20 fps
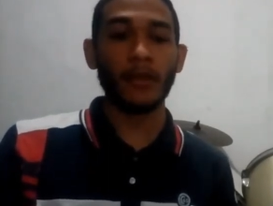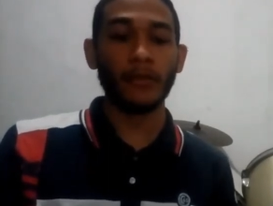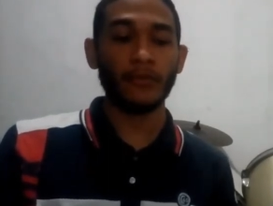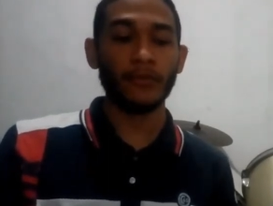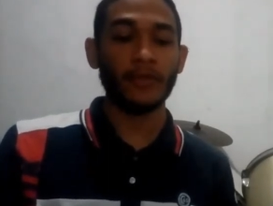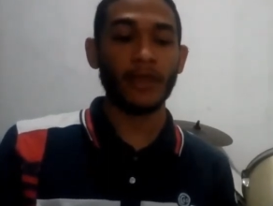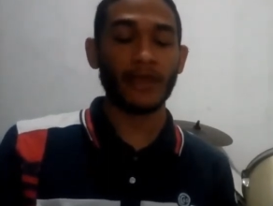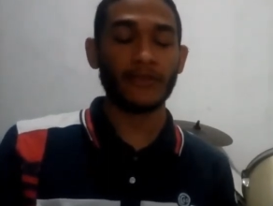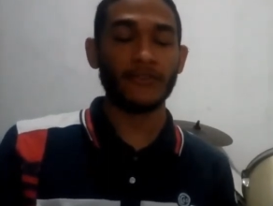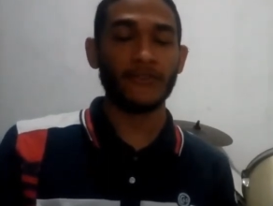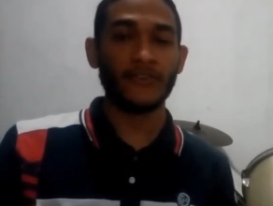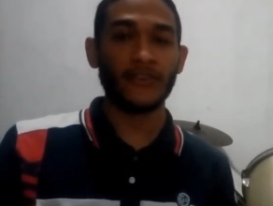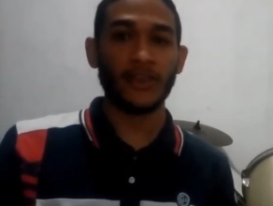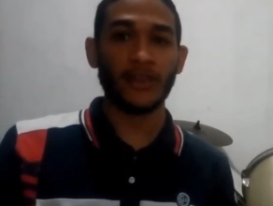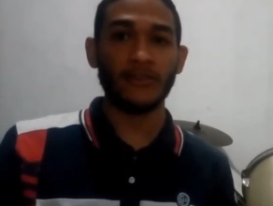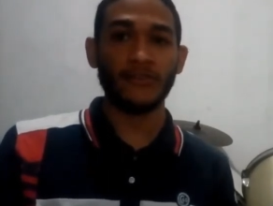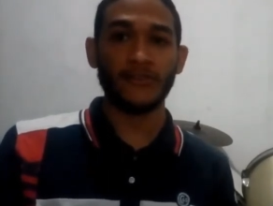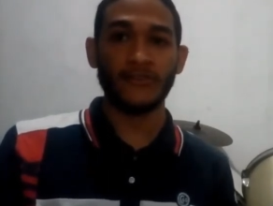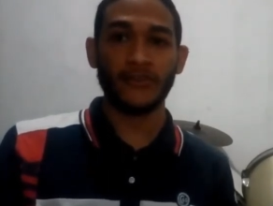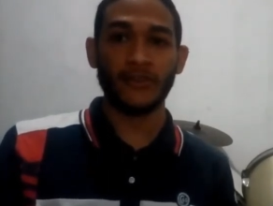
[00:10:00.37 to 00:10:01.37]
that
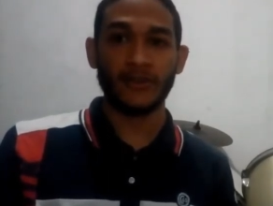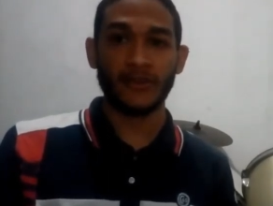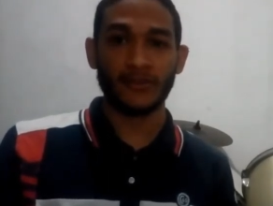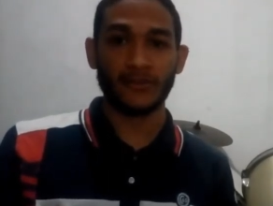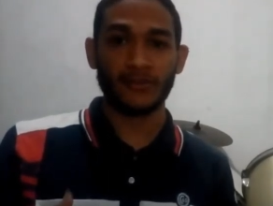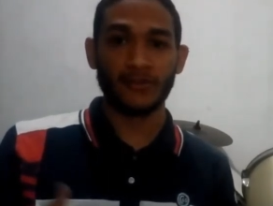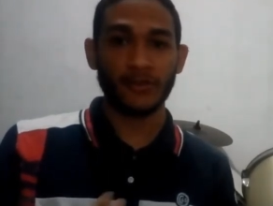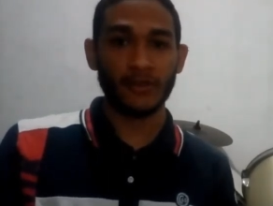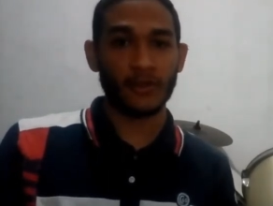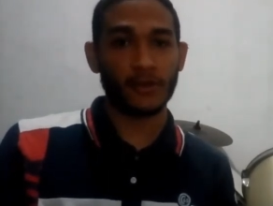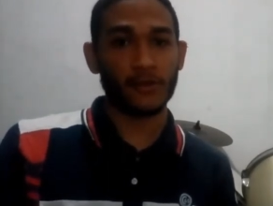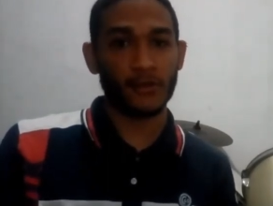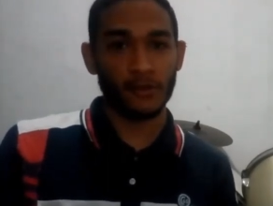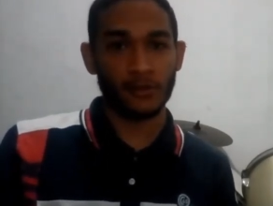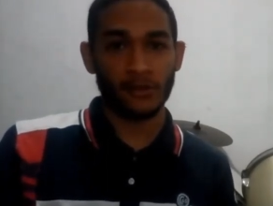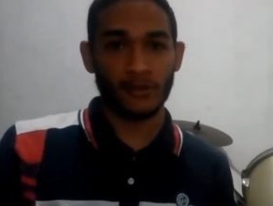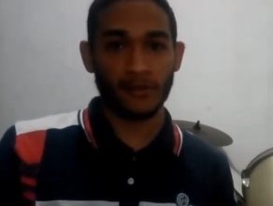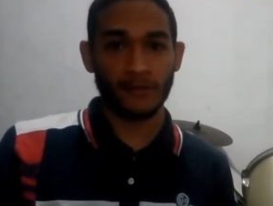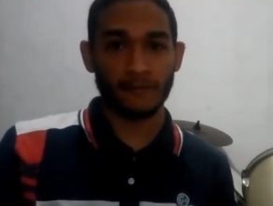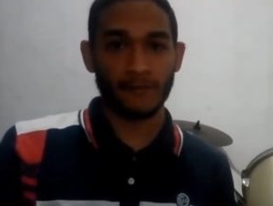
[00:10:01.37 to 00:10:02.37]
changes the
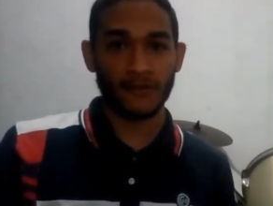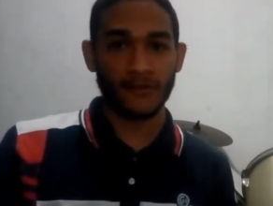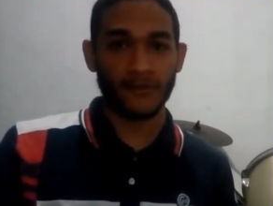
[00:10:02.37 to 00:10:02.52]
color of the